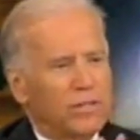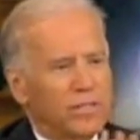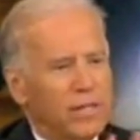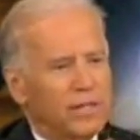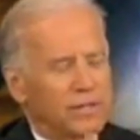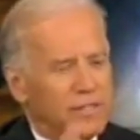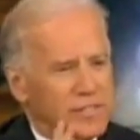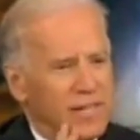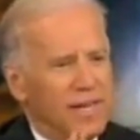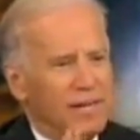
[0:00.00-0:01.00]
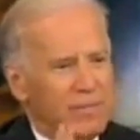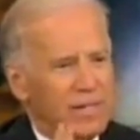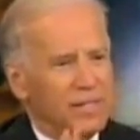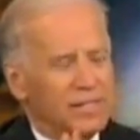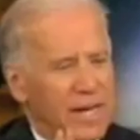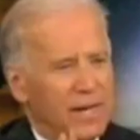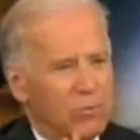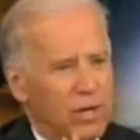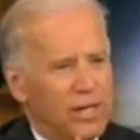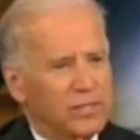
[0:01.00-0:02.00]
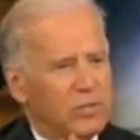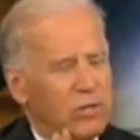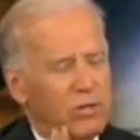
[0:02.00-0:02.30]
are entitled to the same exact rights,